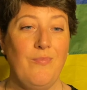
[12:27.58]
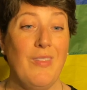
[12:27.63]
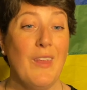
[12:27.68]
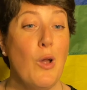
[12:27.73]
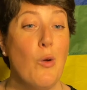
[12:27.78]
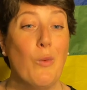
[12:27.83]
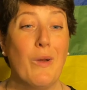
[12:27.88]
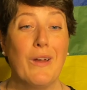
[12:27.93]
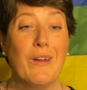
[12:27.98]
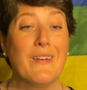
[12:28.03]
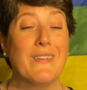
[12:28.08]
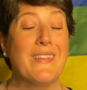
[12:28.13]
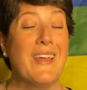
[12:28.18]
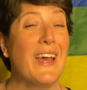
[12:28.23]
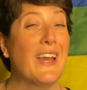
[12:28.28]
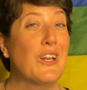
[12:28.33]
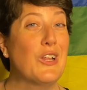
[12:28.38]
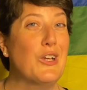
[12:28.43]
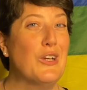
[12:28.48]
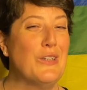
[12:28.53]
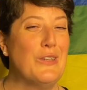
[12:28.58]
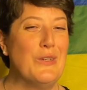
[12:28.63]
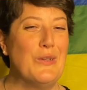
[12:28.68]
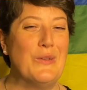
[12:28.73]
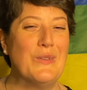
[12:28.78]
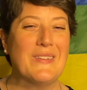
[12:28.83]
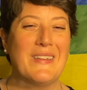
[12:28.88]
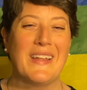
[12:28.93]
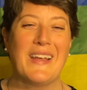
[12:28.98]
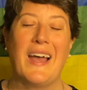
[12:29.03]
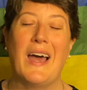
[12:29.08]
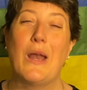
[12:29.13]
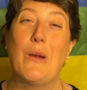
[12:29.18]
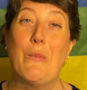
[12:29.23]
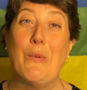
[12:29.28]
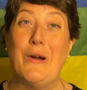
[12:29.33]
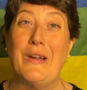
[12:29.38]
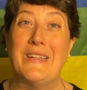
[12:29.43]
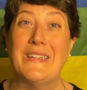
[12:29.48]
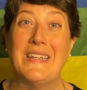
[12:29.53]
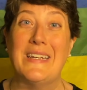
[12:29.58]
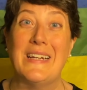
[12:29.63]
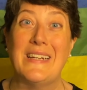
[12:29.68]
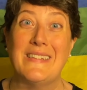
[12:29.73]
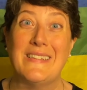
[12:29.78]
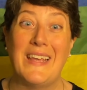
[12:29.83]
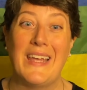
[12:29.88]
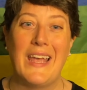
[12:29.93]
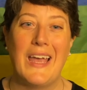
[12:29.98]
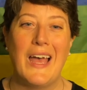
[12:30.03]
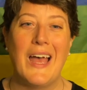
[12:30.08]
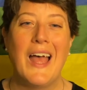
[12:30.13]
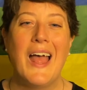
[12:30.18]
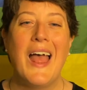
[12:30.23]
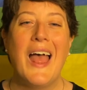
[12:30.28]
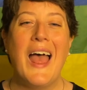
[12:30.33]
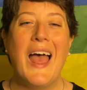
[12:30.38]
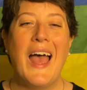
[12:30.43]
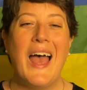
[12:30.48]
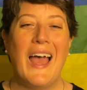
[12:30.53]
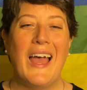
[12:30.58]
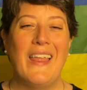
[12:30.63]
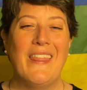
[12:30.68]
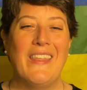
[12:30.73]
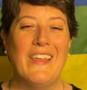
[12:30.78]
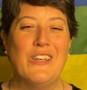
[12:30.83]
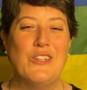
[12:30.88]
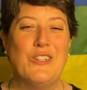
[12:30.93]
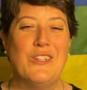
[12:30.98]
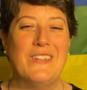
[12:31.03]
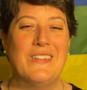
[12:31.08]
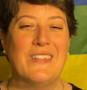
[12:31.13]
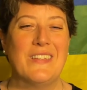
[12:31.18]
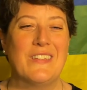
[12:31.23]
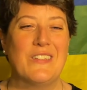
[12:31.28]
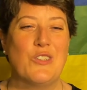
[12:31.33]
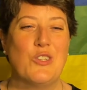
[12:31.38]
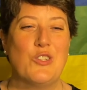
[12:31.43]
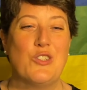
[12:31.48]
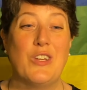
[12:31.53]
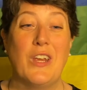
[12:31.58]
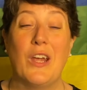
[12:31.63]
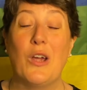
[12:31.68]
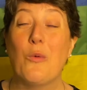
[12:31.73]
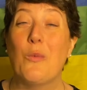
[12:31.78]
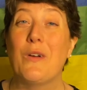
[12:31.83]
Where is that good news that God appointed Isaiah and then Jesus to share?